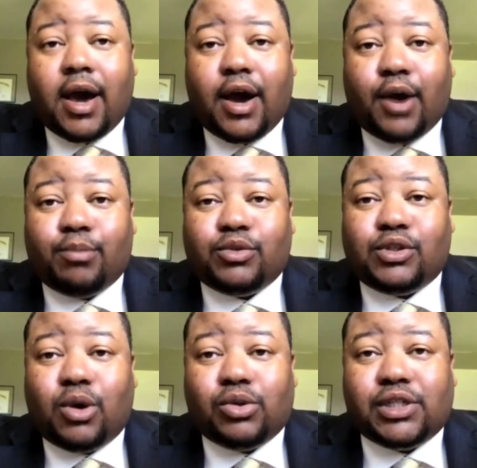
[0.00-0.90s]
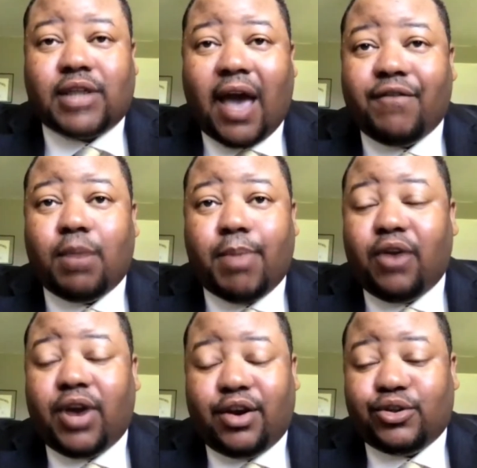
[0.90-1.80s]
So just having a better
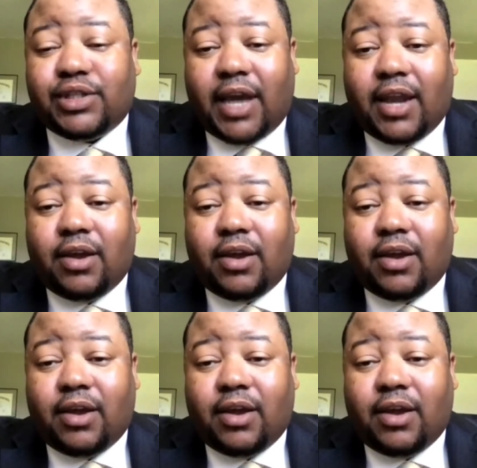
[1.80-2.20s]
understanding